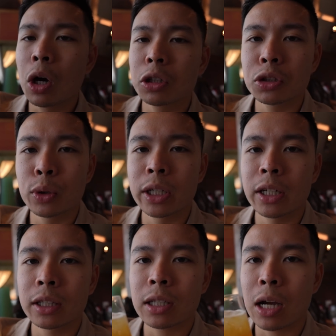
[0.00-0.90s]
Also, when
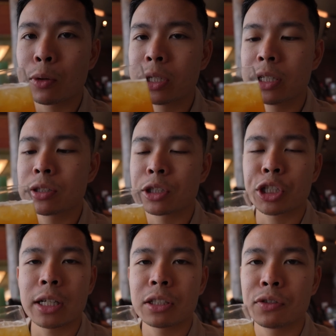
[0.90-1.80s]
eating Taiwanese or
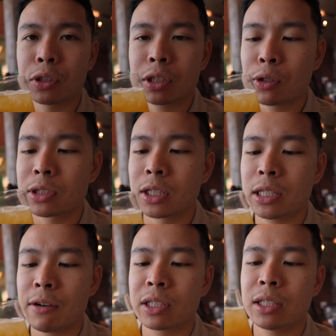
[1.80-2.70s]
Chinese food, it's always good
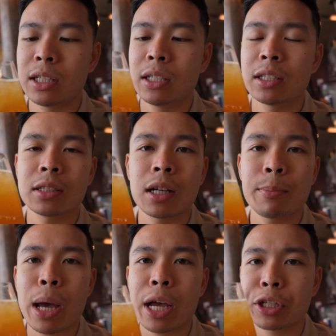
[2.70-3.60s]
to have a tea. This is a
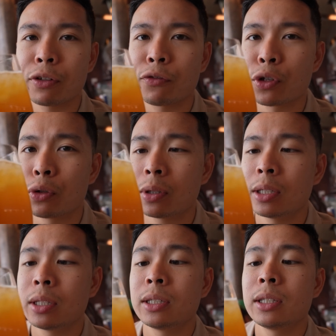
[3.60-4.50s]
passion fruit
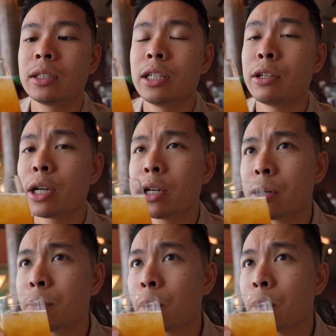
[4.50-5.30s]
tea right here.